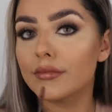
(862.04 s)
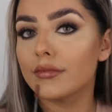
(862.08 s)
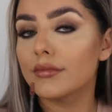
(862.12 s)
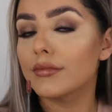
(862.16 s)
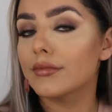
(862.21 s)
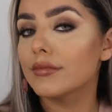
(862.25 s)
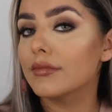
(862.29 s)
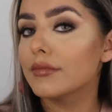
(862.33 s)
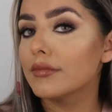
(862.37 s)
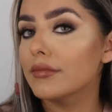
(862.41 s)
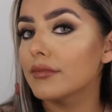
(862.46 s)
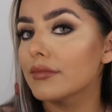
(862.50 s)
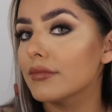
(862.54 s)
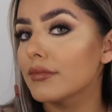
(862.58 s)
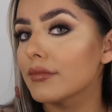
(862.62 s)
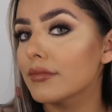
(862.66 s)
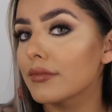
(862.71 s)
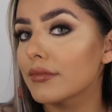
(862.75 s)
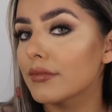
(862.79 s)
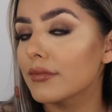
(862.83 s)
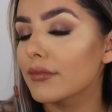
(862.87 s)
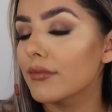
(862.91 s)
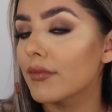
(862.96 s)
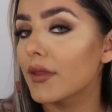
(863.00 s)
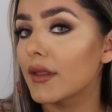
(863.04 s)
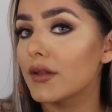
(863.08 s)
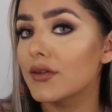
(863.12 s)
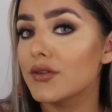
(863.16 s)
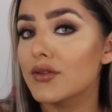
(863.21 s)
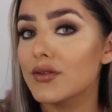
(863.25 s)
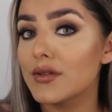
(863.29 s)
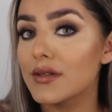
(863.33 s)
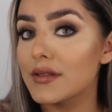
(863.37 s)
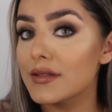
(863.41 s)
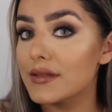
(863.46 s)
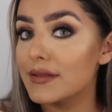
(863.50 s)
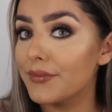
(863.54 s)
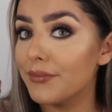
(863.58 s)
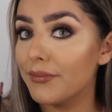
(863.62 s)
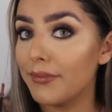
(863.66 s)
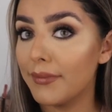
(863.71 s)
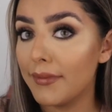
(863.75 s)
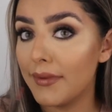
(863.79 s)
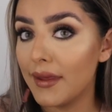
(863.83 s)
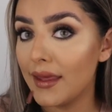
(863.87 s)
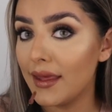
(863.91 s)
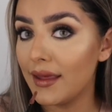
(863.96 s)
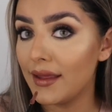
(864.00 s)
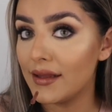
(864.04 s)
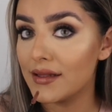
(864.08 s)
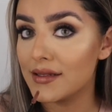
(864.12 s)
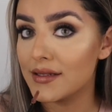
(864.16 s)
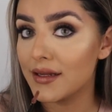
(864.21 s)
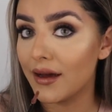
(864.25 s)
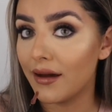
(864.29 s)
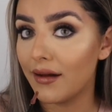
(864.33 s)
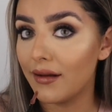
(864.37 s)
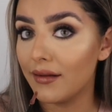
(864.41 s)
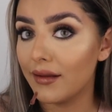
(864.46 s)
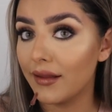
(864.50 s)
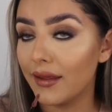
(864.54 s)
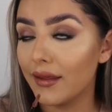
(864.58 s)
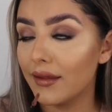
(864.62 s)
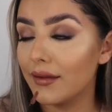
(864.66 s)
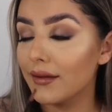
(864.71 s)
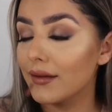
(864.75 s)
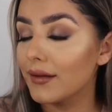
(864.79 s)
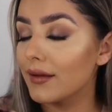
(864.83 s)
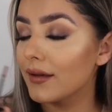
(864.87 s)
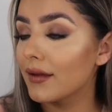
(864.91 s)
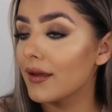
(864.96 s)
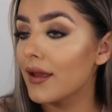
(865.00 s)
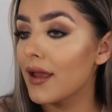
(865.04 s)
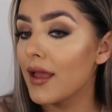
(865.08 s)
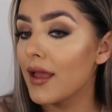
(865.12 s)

It's just me, darling.